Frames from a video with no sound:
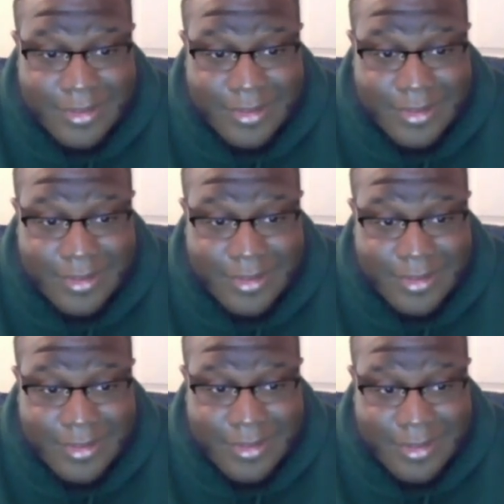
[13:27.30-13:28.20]

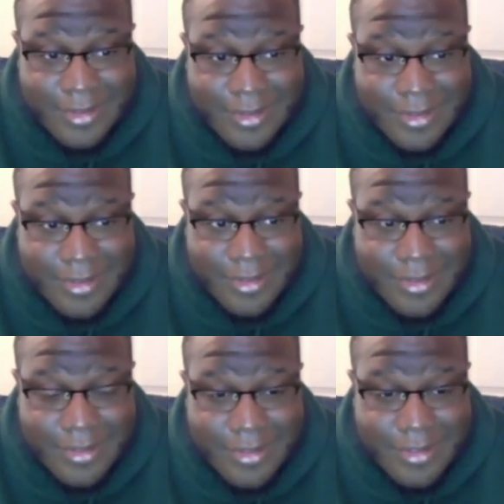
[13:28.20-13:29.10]

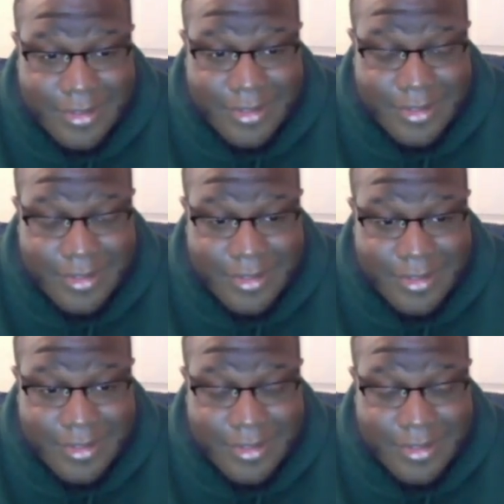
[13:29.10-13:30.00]

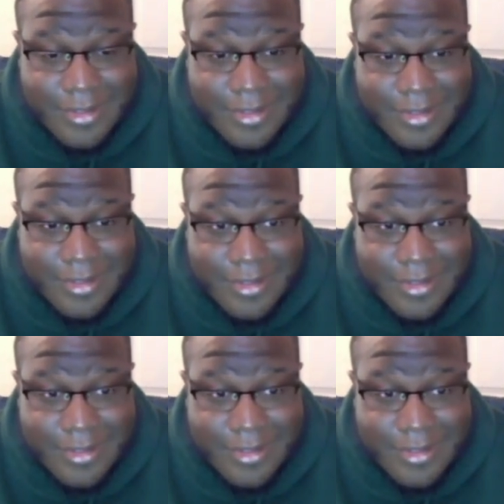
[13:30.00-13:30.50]
No words are spoken by the person on screen.